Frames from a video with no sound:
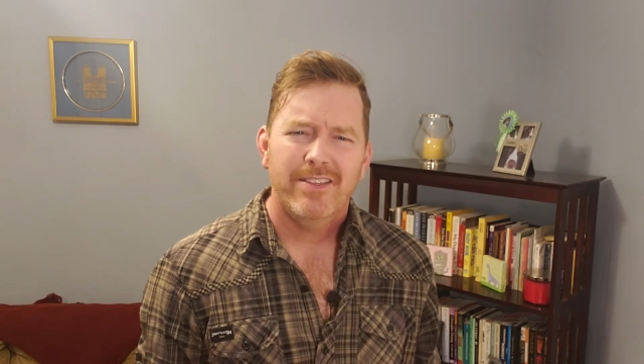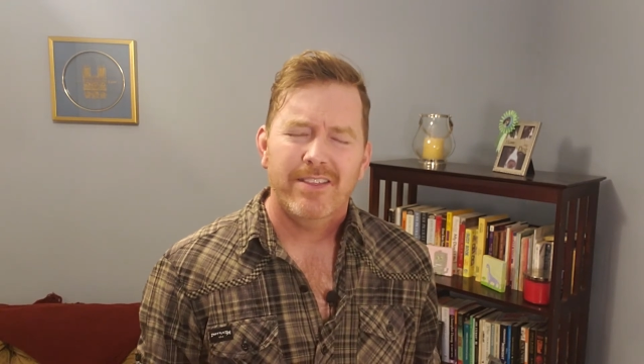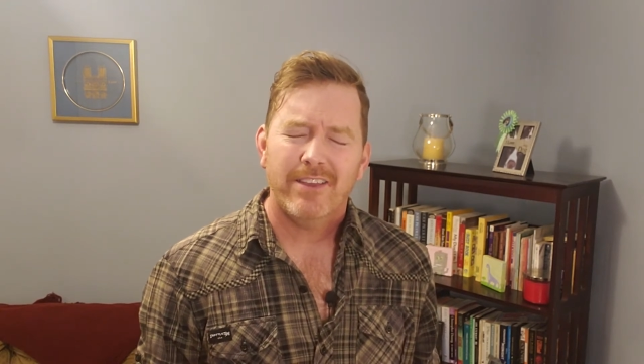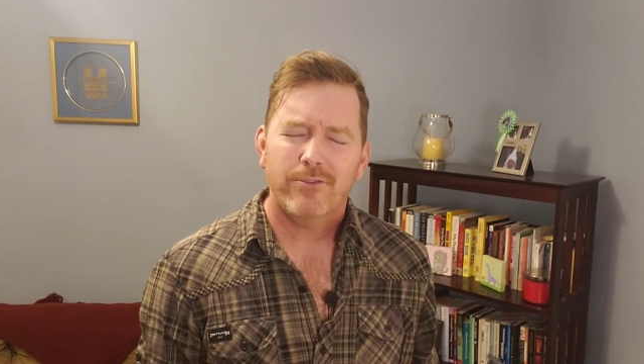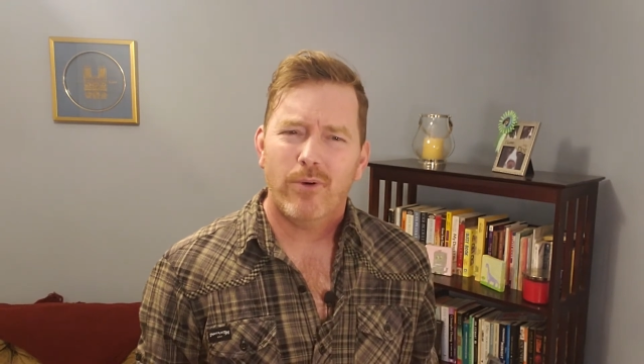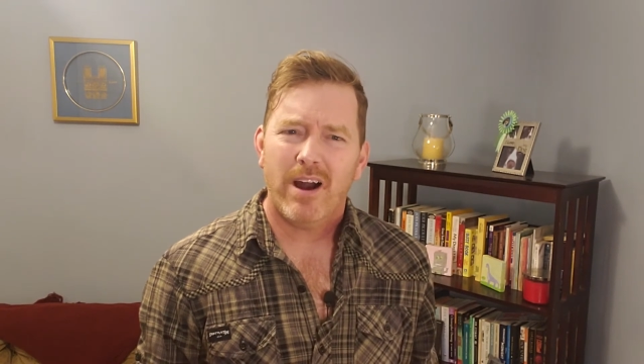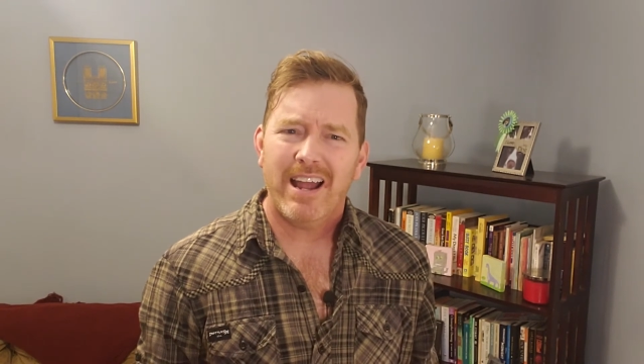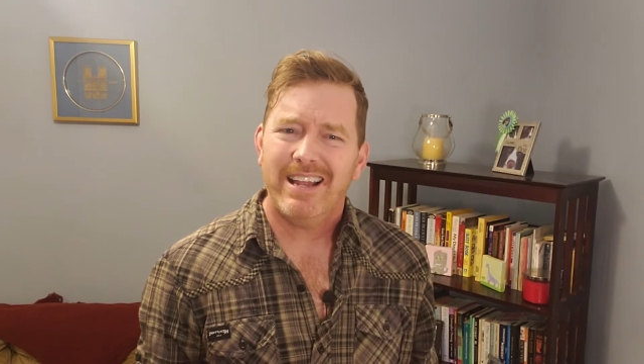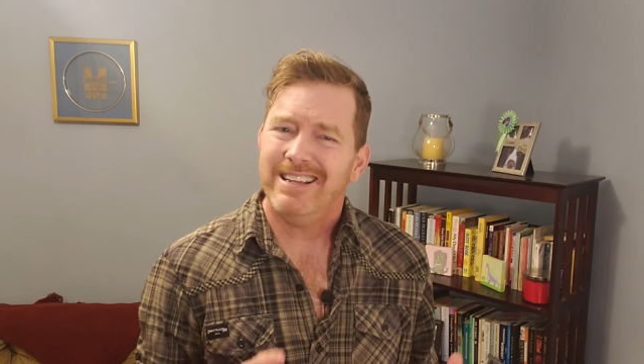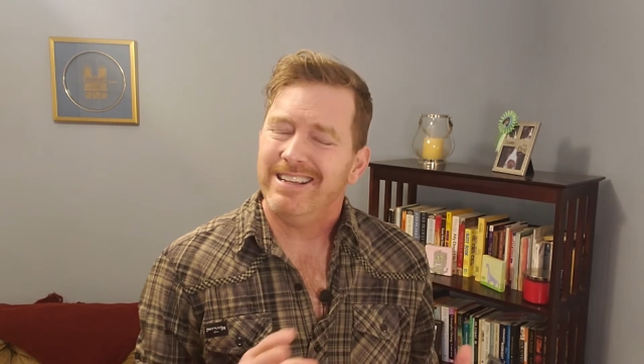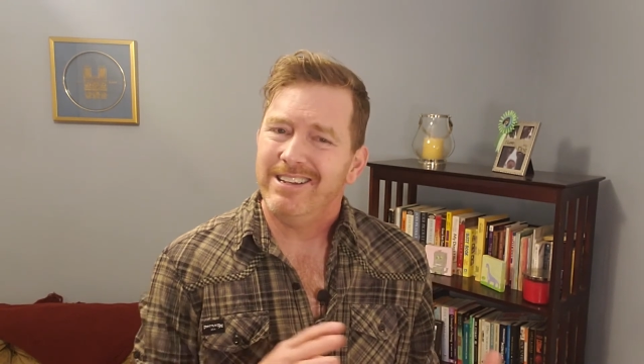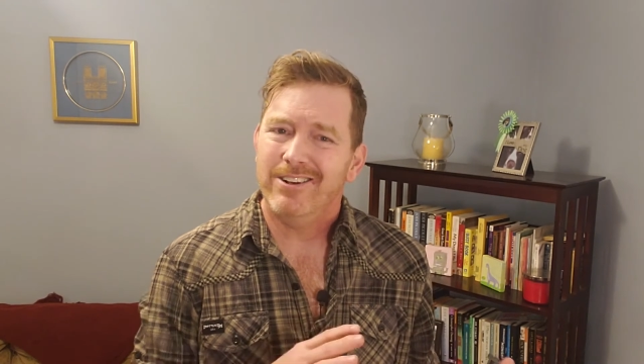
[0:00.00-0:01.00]
that's
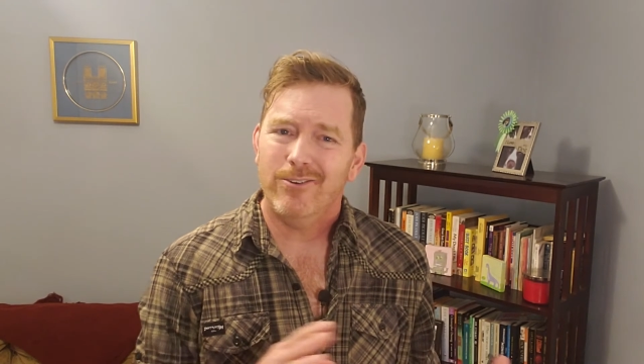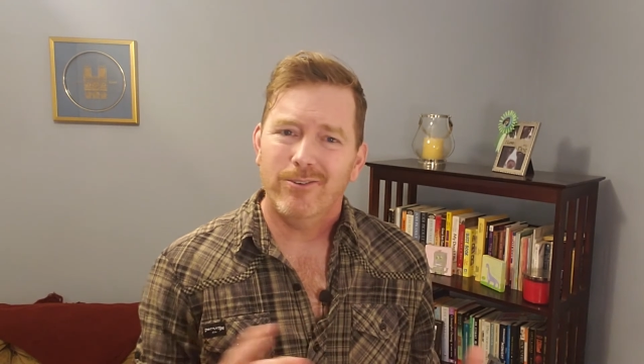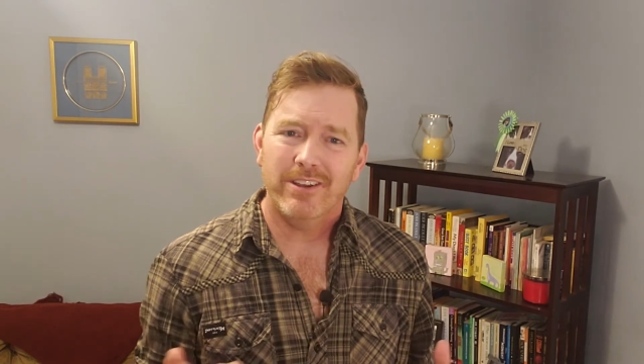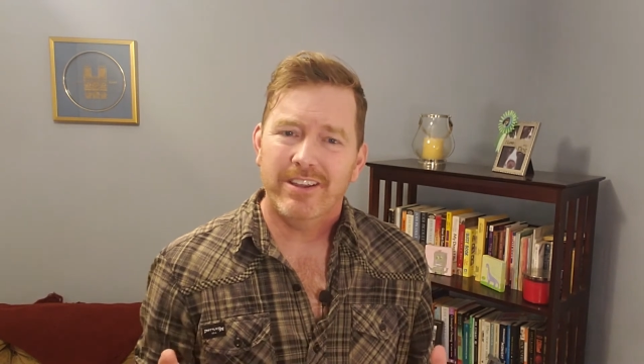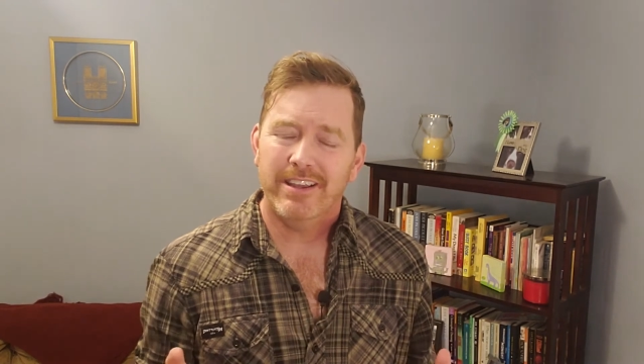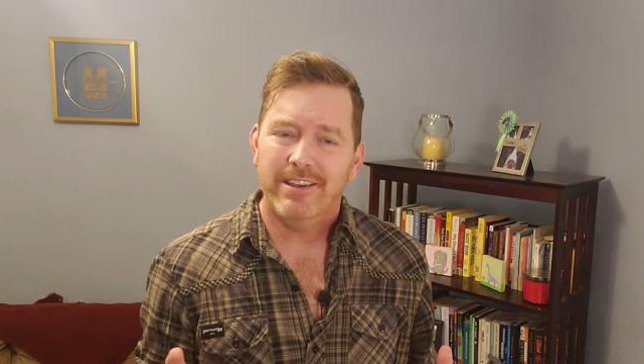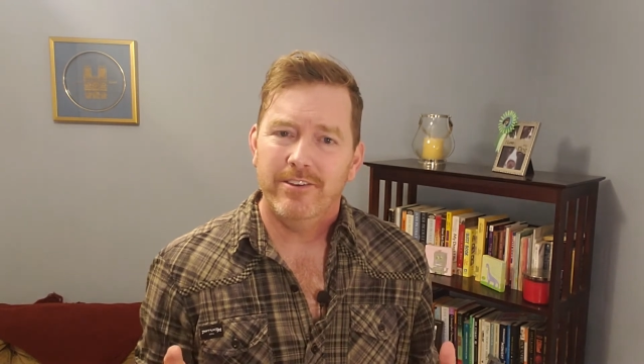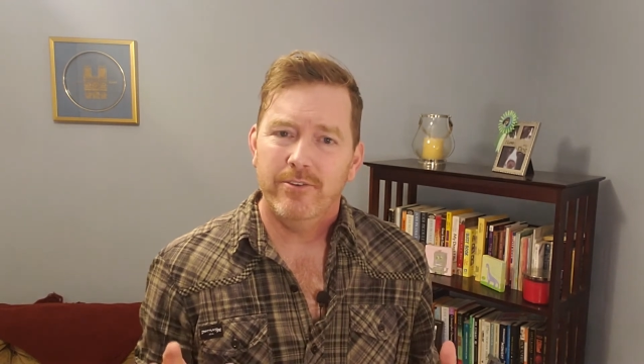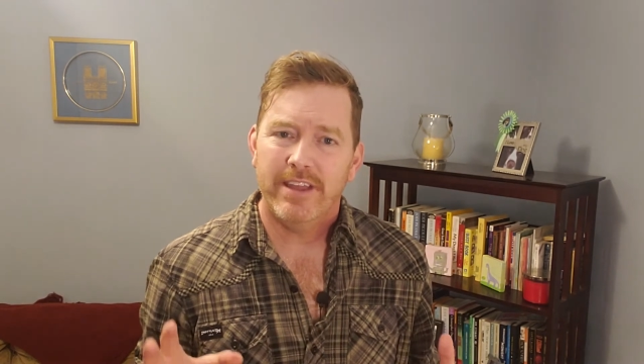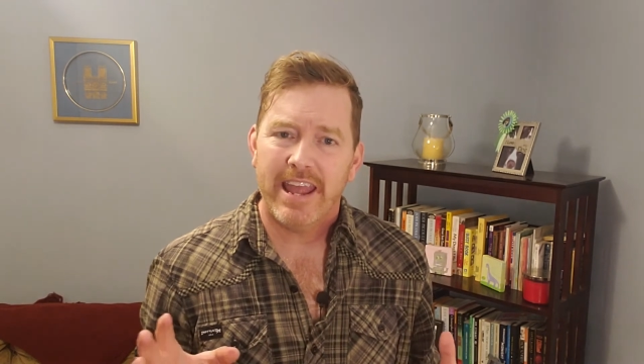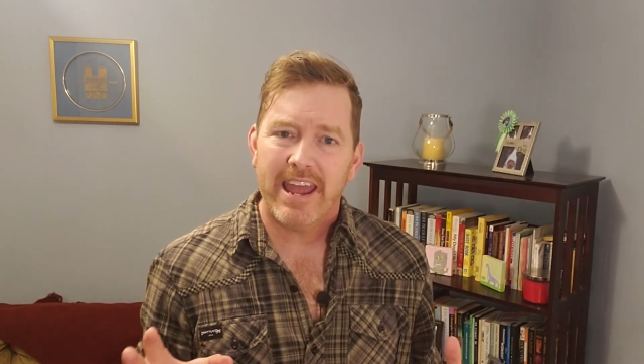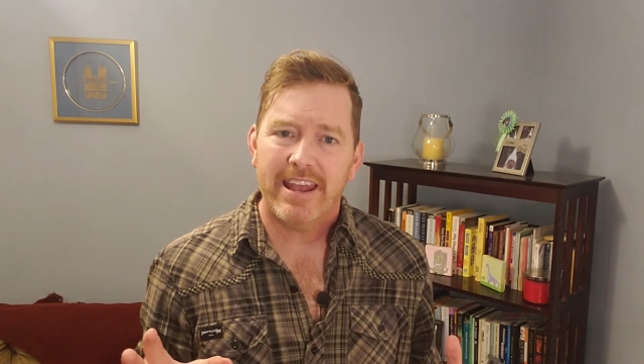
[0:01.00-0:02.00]
why you
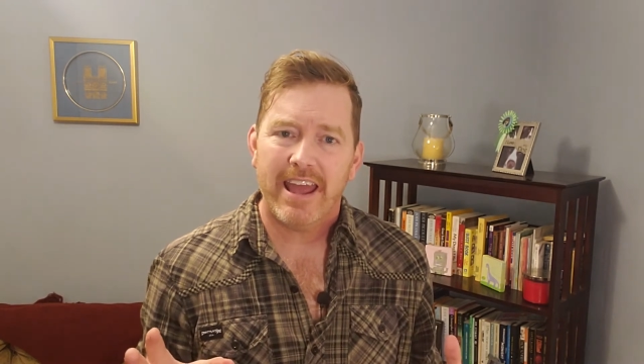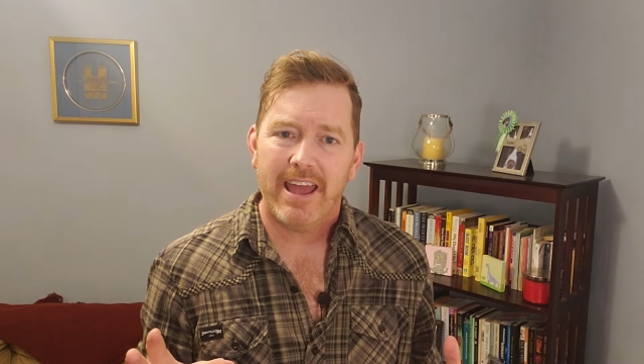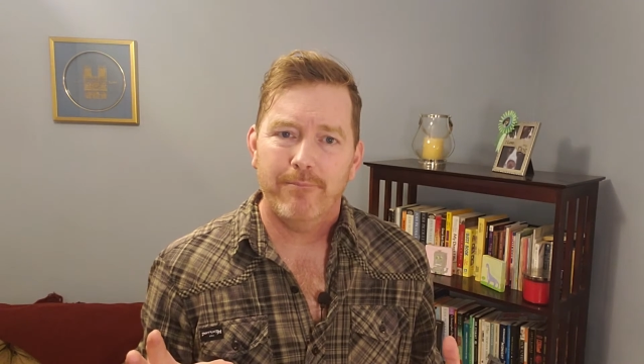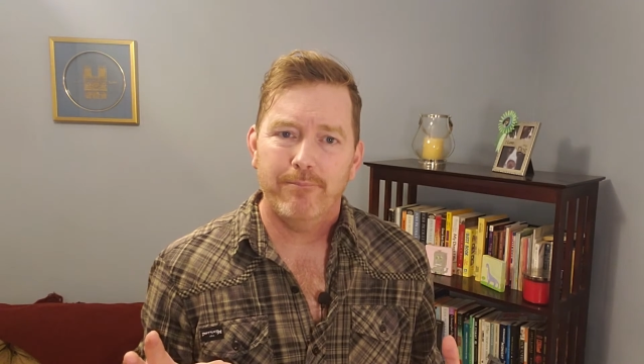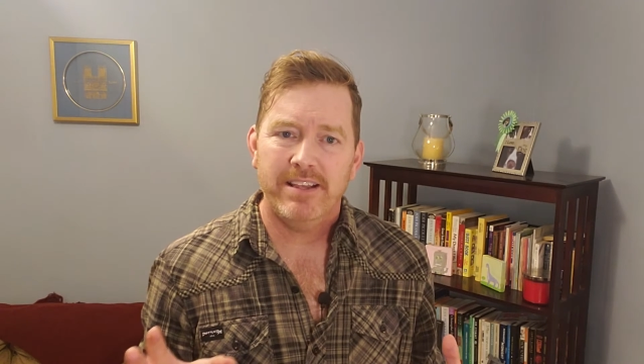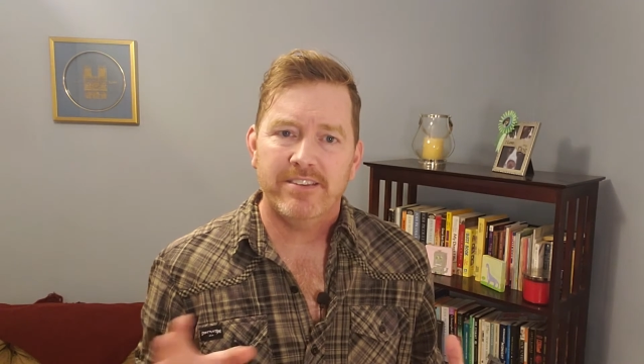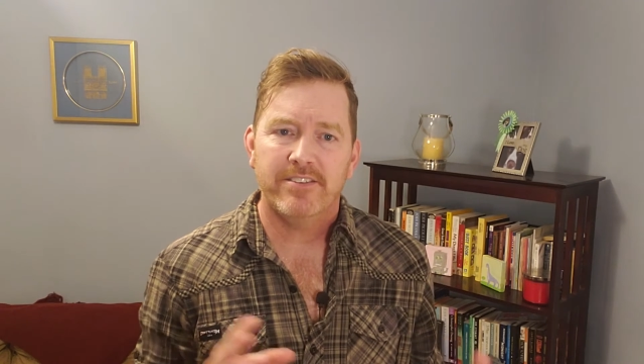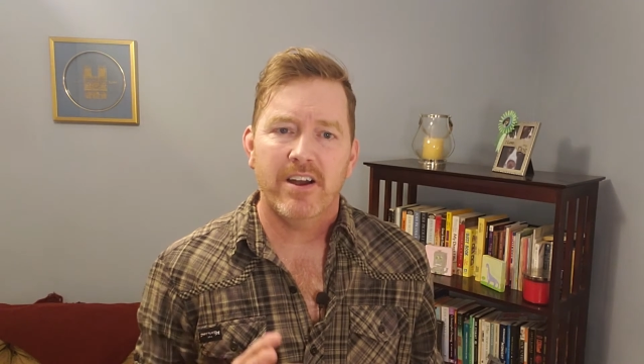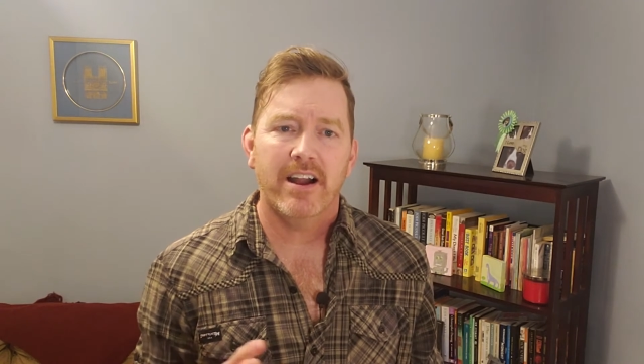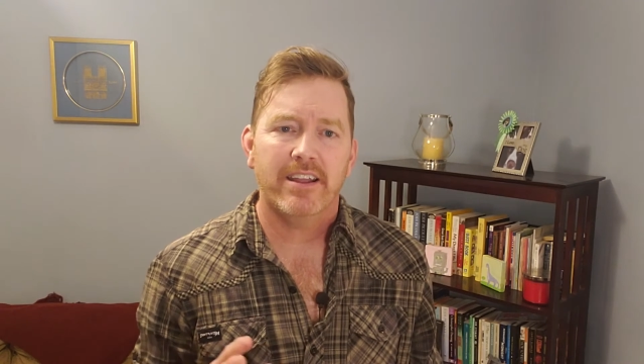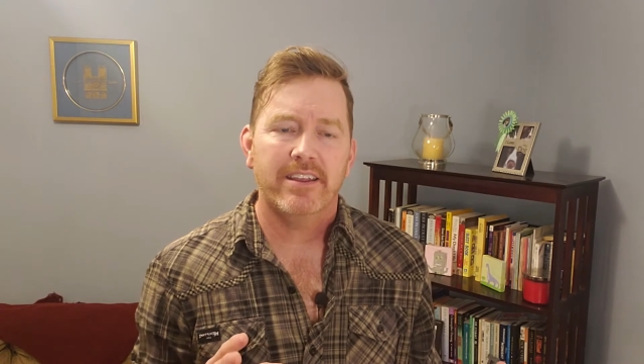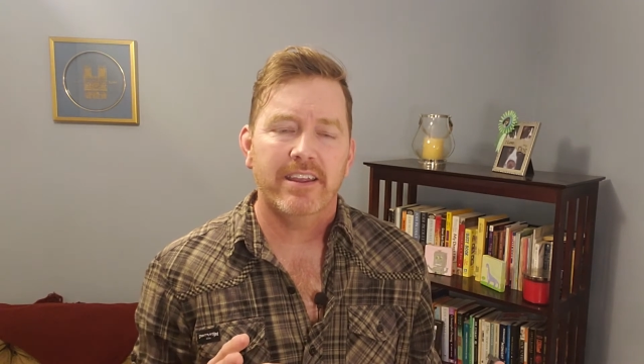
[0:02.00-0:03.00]
can't be
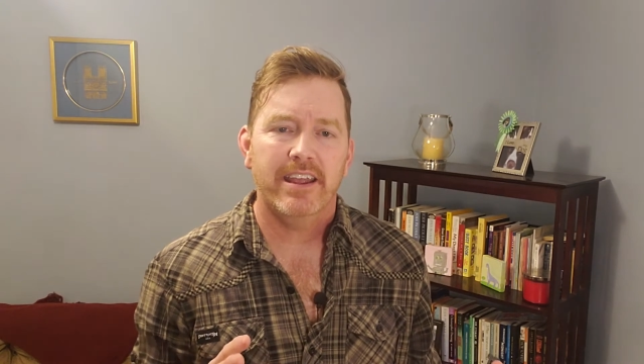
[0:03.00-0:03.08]
stuck